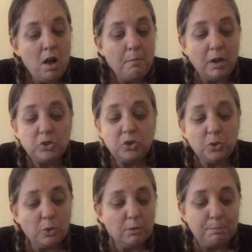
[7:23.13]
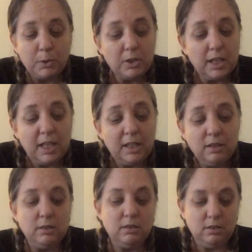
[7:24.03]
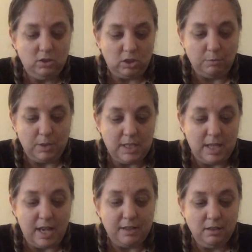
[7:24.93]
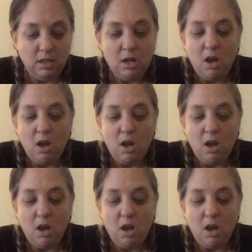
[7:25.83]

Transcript: "Bonjour, birdie," Jimmy said.